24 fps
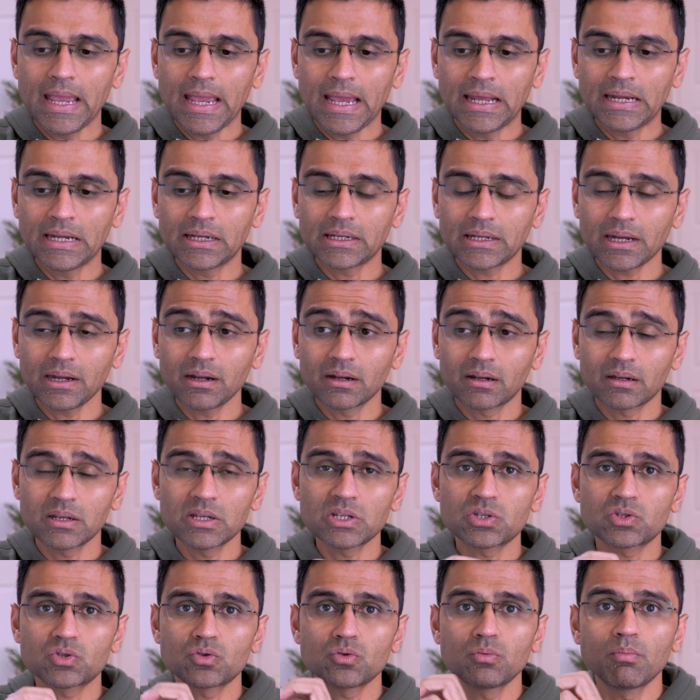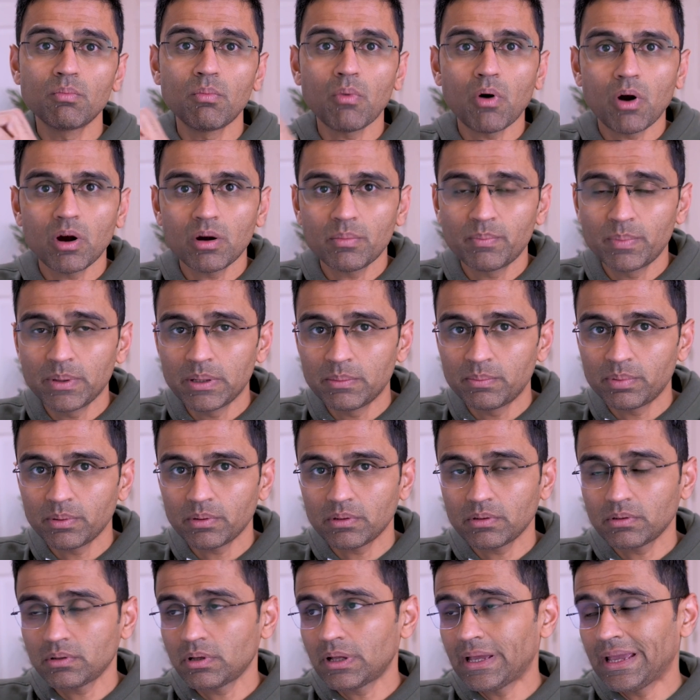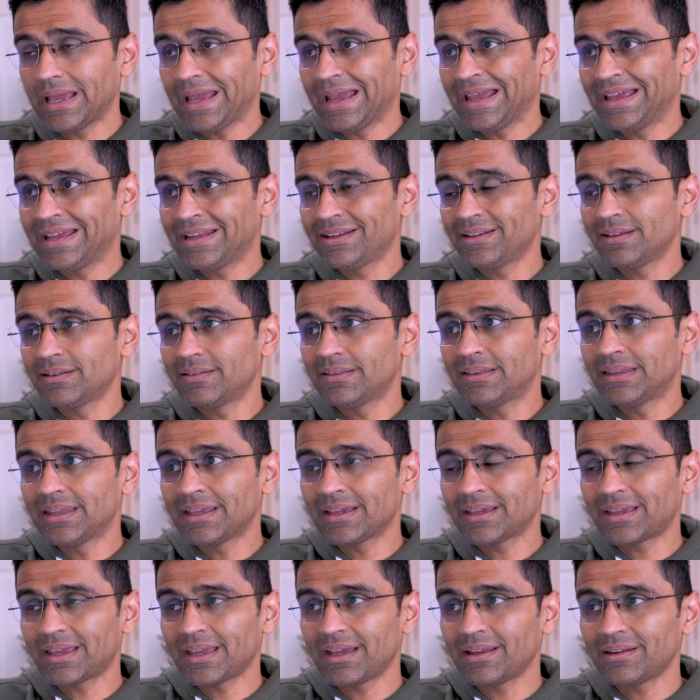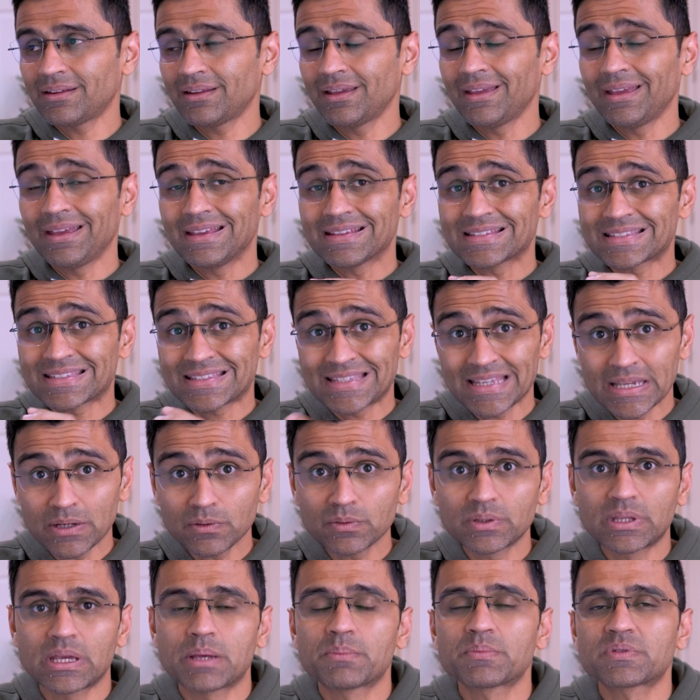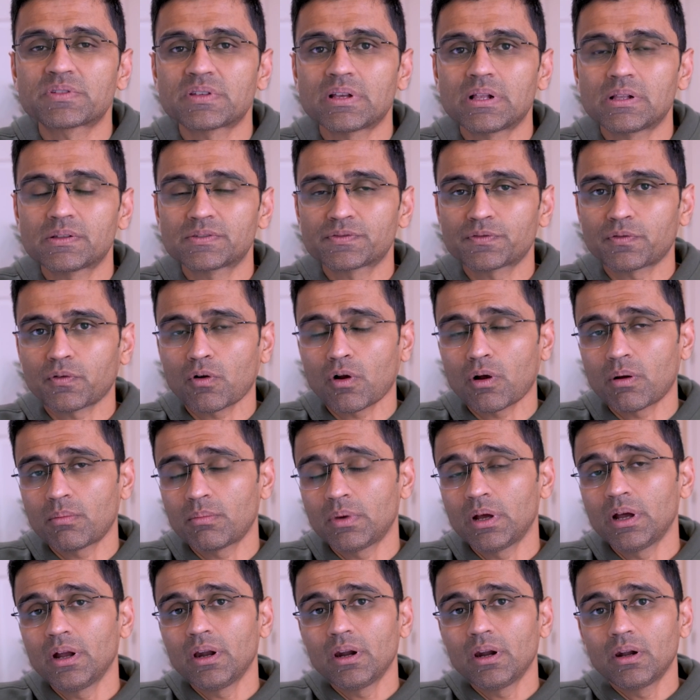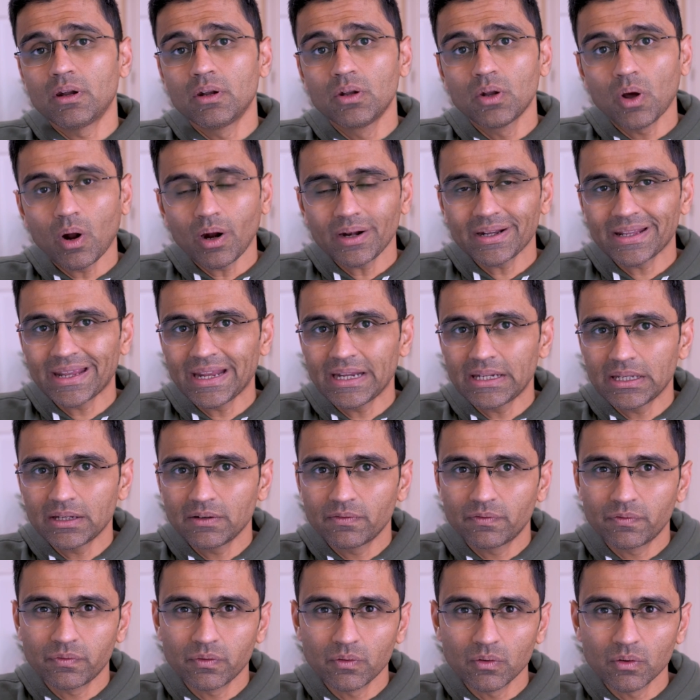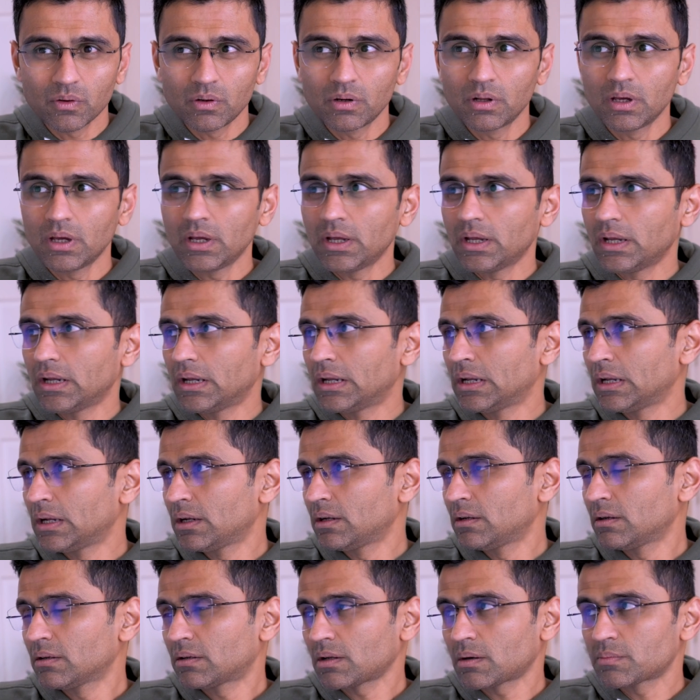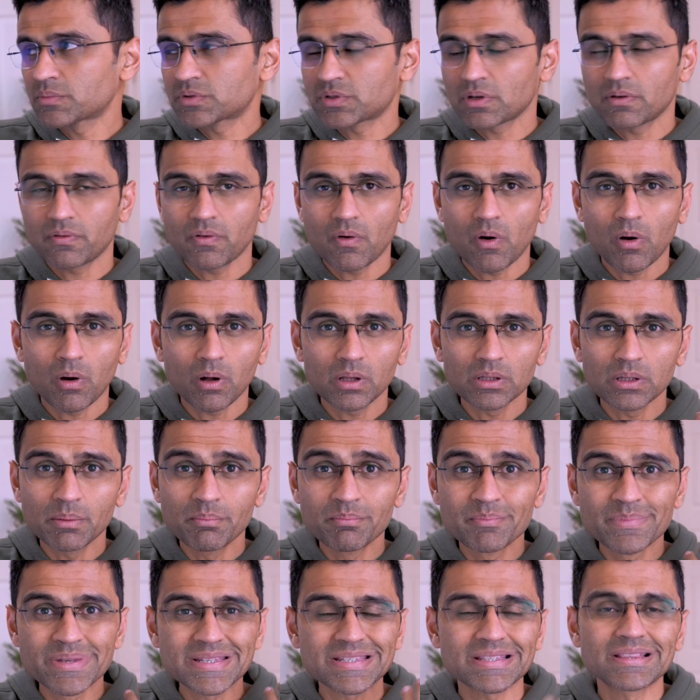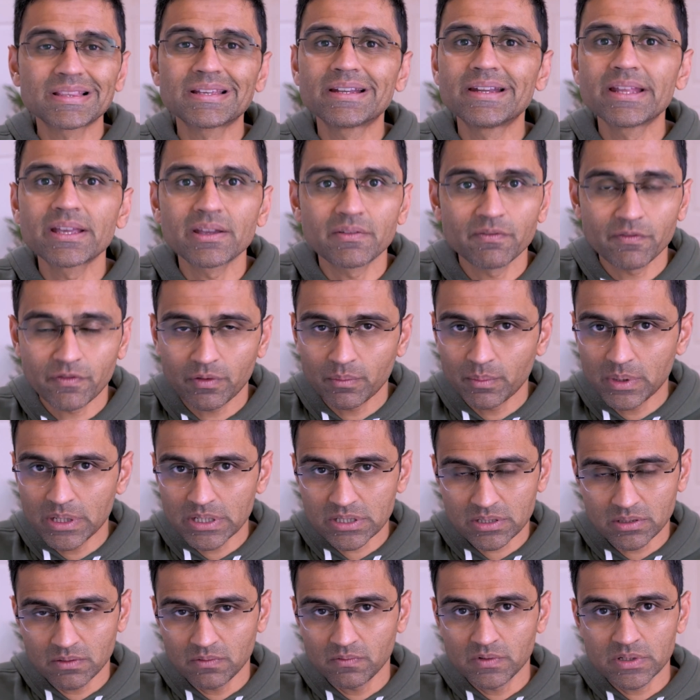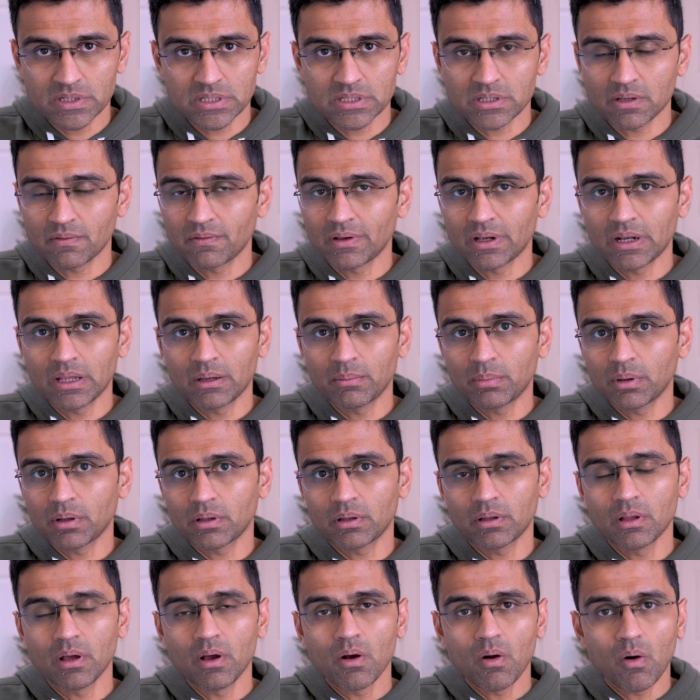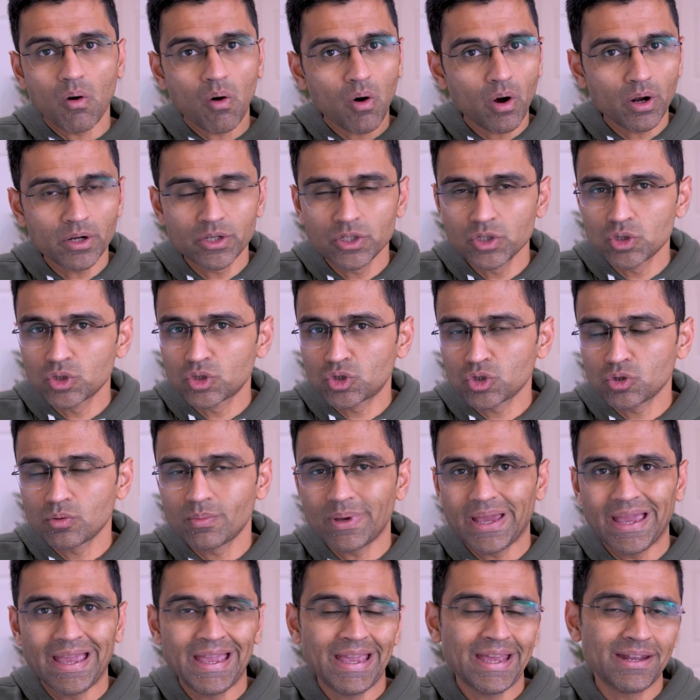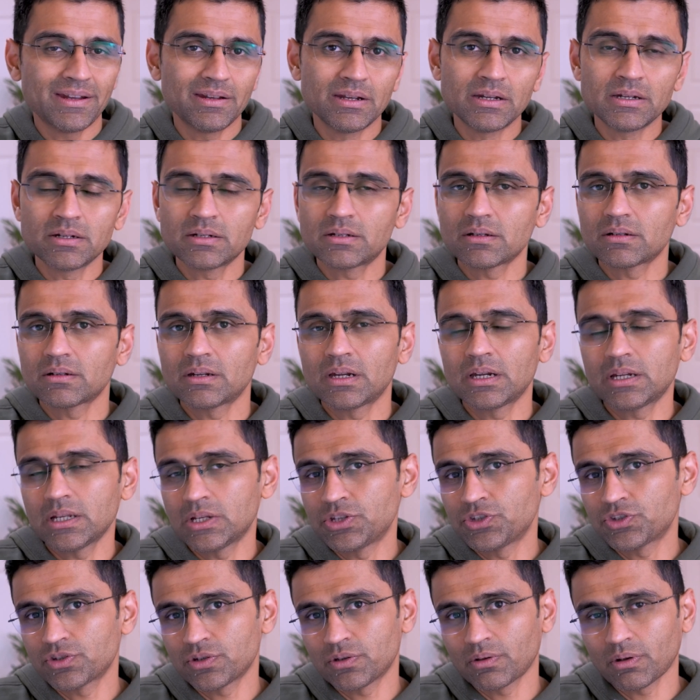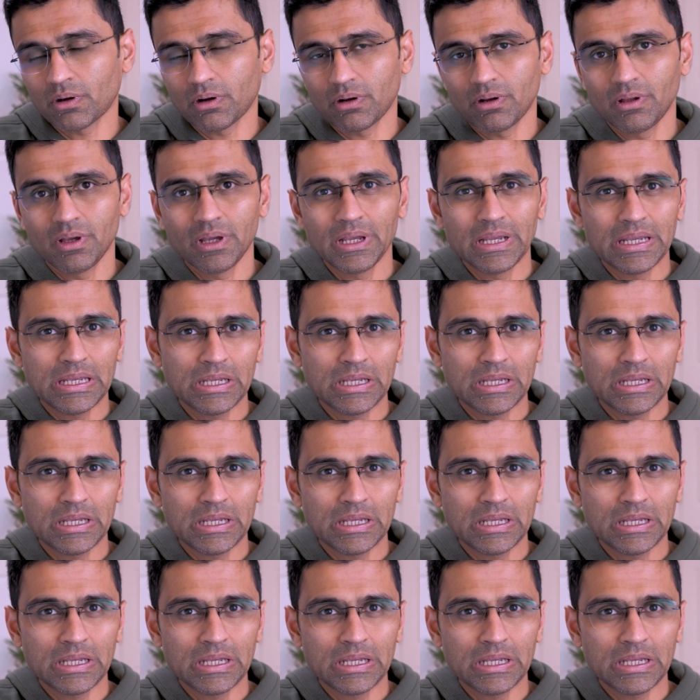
and it can reach to more people and they can save themselves from not getting fooled in terms of all the misleading information which is available on YouTube and internet in general.